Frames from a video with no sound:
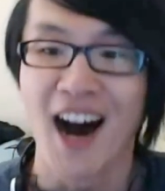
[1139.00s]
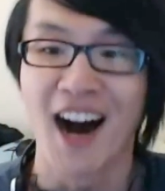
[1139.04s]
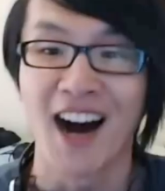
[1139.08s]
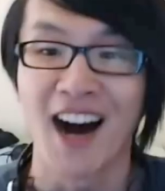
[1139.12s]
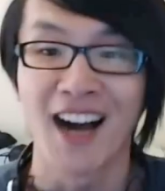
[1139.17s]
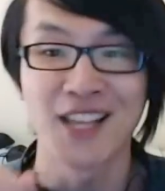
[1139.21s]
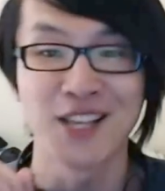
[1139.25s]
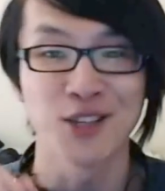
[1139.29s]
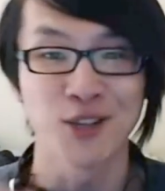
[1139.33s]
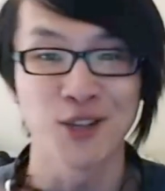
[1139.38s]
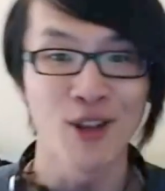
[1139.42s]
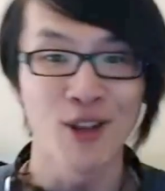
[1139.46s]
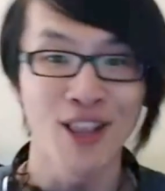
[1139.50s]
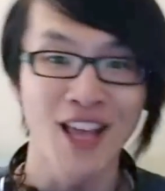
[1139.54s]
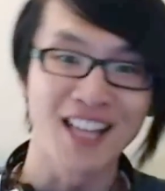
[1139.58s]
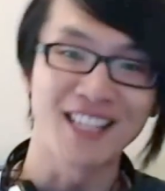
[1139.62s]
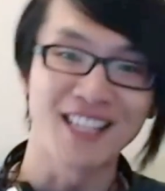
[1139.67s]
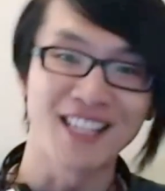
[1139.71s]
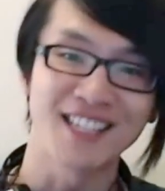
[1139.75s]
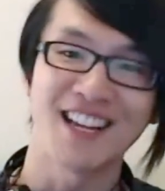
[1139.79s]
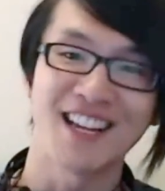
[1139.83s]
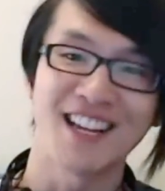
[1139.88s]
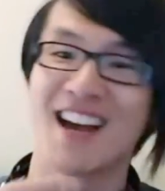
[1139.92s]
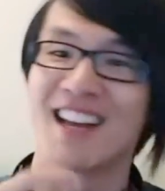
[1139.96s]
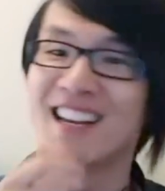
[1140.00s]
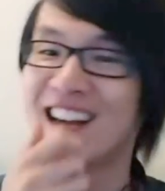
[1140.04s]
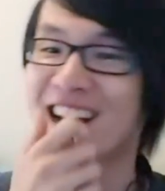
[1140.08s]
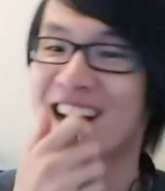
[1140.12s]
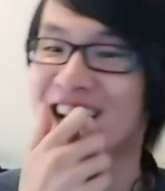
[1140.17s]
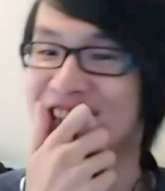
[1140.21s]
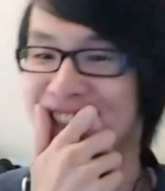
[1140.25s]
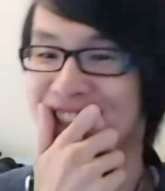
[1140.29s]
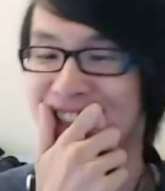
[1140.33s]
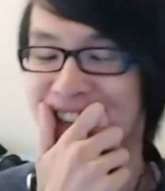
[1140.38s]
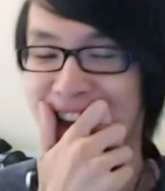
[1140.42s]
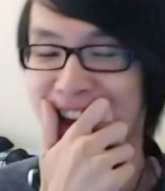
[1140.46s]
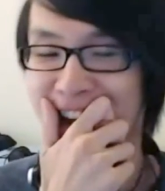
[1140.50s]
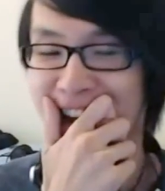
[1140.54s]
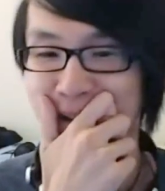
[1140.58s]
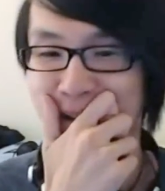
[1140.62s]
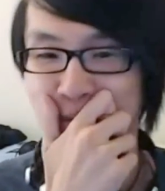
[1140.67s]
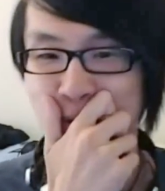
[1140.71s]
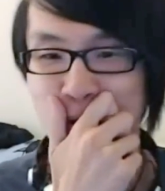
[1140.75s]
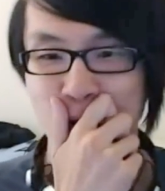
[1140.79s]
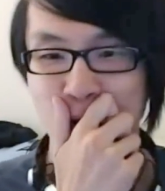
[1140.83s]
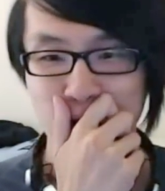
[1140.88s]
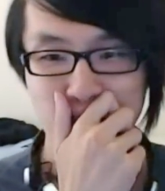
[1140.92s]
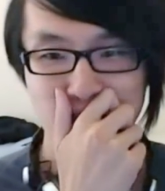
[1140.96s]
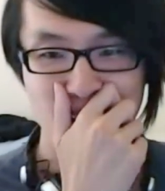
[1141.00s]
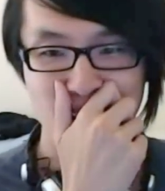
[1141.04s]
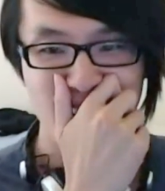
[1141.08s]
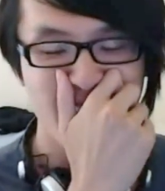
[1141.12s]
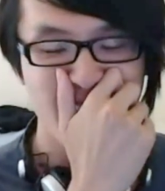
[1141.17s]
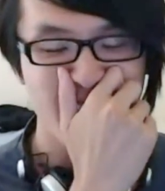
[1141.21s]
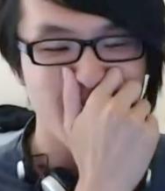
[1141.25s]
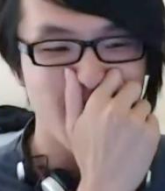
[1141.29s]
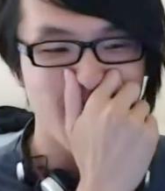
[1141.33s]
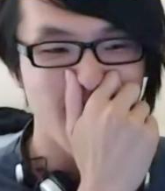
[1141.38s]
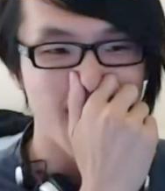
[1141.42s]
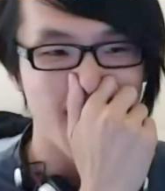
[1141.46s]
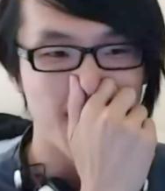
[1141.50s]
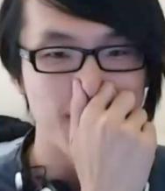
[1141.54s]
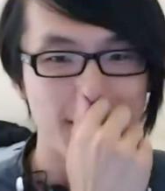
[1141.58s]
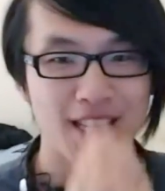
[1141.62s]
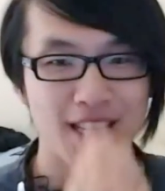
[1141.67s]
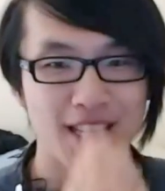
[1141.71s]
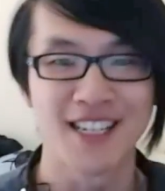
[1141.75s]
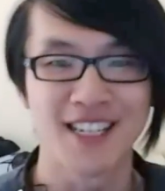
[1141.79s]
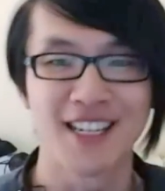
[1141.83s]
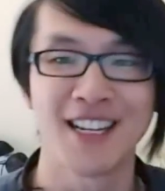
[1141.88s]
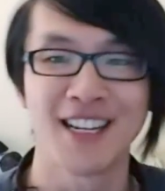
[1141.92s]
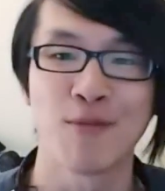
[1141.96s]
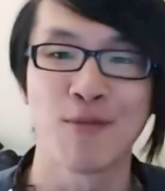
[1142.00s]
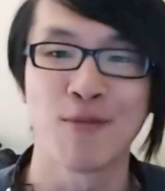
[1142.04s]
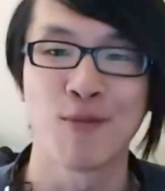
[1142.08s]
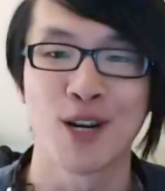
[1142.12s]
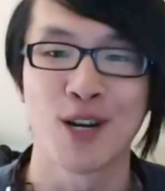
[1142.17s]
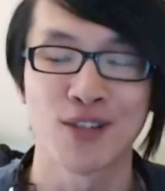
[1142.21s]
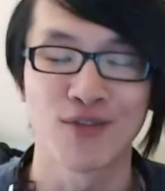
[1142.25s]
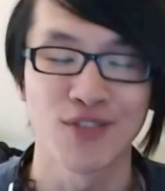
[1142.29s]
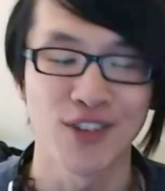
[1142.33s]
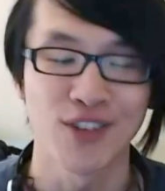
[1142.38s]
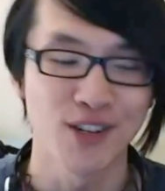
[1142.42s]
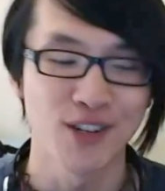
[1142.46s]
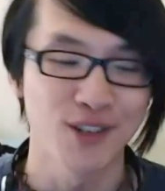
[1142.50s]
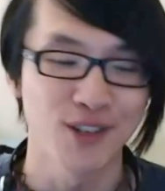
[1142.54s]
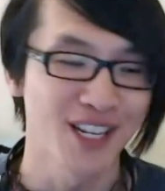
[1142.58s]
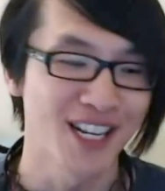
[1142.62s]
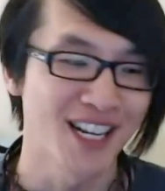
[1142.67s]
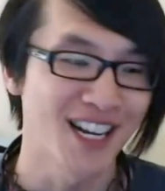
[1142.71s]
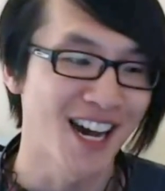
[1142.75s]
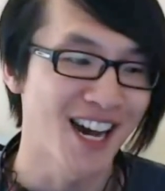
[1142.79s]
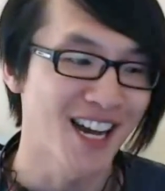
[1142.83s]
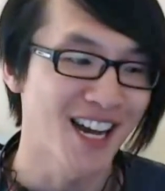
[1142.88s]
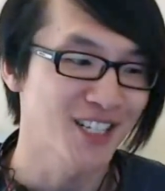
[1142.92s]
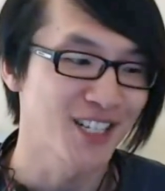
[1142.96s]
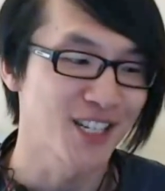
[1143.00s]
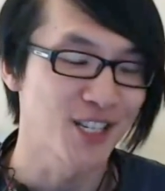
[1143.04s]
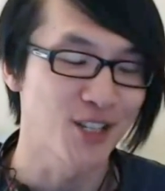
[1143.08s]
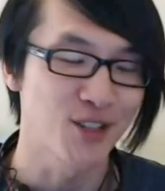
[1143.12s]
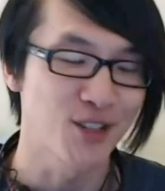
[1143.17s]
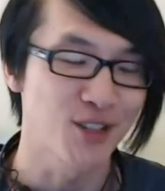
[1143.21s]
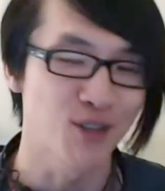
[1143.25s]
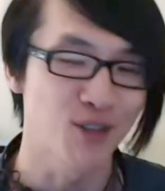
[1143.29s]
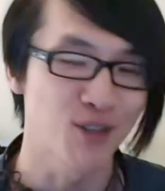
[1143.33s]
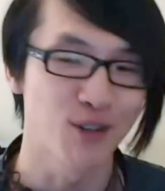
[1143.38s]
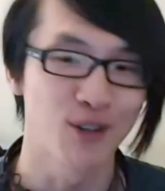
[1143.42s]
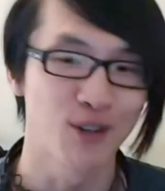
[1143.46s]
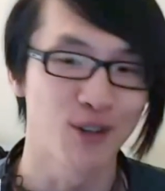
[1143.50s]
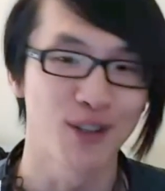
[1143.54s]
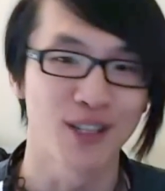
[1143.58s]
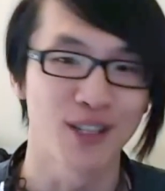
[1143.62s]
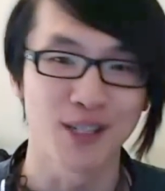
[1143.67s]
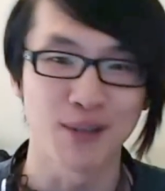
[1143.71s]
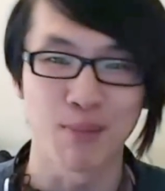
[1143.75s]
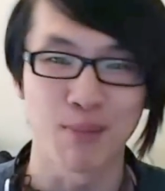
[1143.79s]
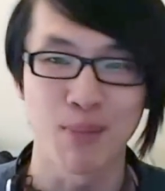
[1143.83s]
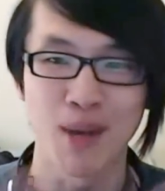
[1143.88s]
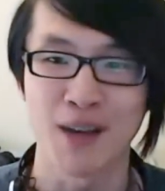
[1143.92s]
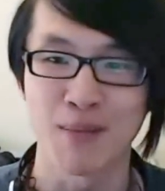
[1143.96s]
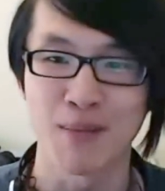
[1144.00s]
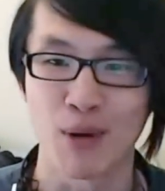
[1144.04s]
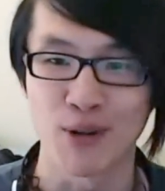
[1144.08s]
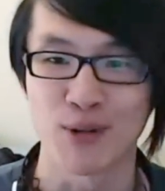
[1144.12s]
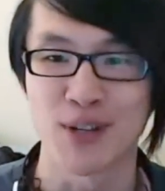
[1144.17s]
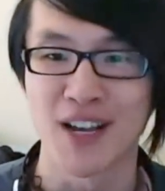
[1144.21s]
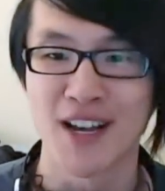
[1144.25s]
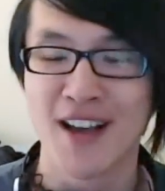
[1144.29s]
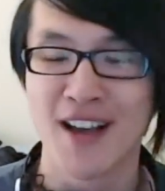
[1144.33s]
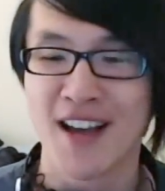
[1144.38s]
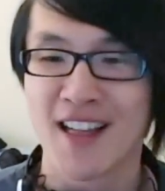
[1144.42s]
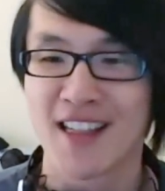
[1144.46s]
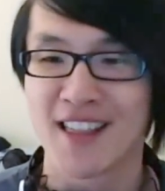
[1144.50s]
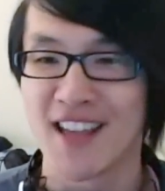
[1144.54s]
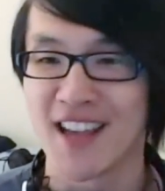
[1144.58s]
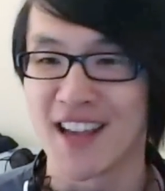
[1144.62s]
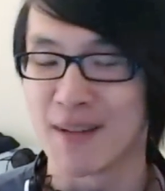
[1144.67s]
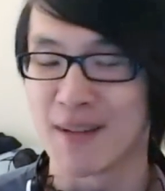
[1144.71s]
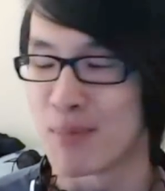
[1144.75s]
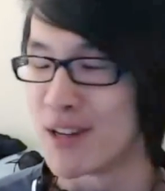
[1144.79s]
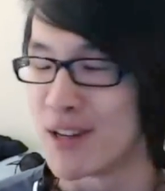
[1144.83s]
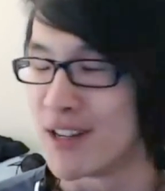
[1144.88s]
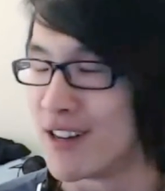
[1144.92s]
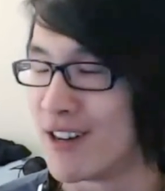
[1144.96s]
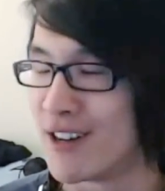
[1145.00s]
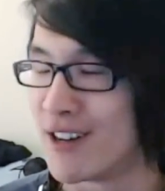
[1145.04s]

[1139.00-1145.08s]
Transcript: I saw that stand, actually. I walked past um, the Sydney Westfield, and I actually saw this big Bose thing, but